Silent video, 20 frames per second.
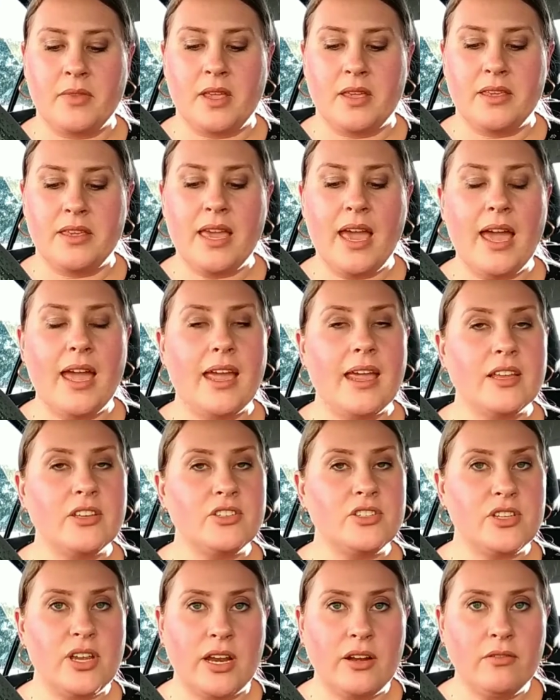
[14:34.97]
yeah,
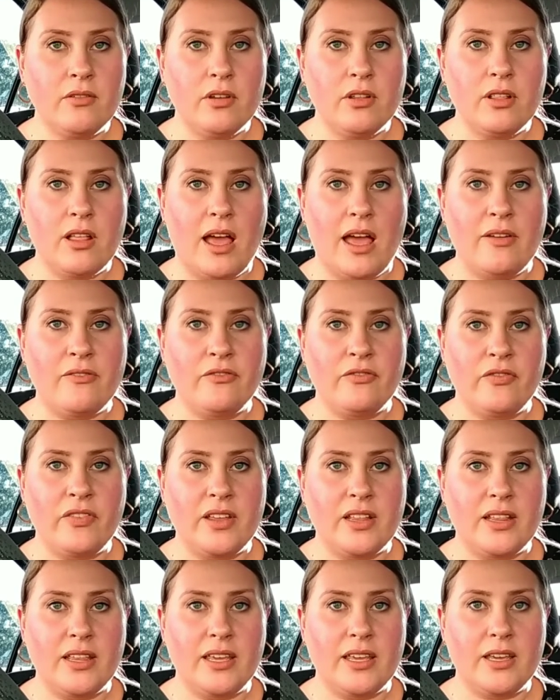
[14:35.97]
in general I'm
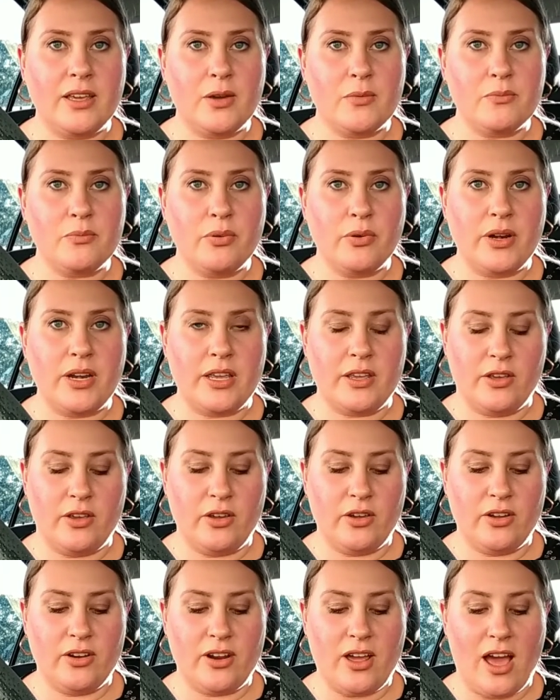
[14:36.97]
feeling pretty
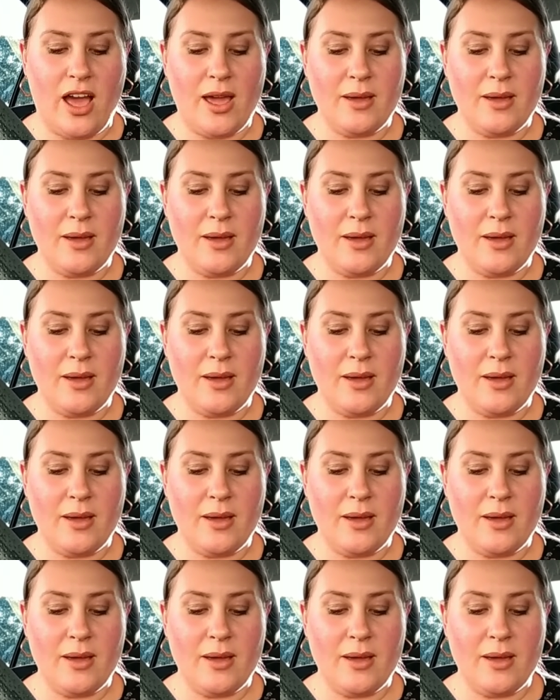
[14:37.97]
good.